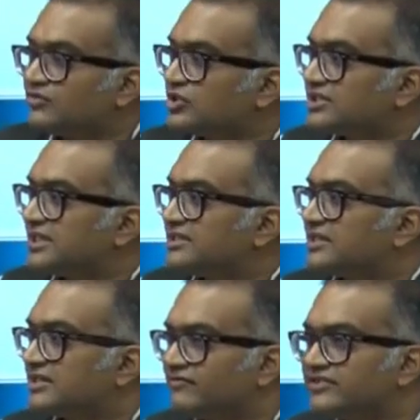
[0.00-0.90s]
I would
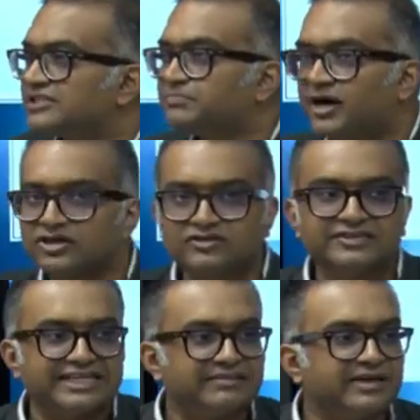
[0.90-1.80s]
say the toughest
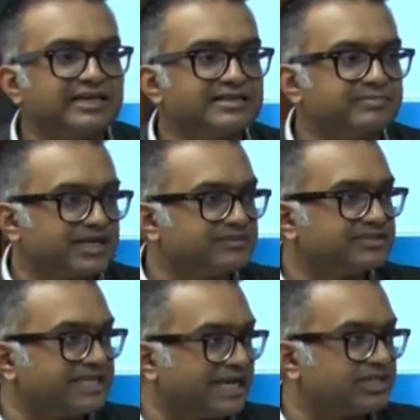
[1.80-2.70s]
part of the labeling is
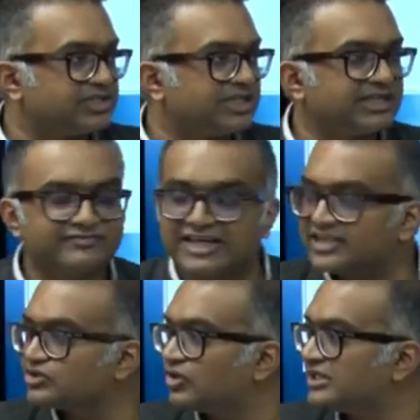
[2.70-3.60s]
becomes the energy, and
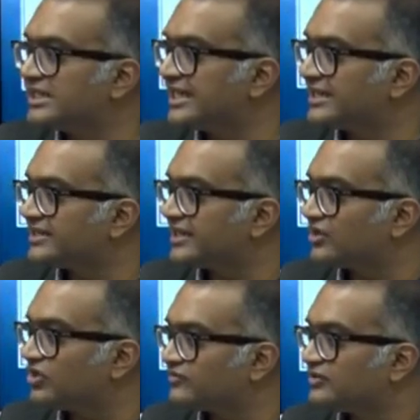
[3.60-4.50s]
if that is already taken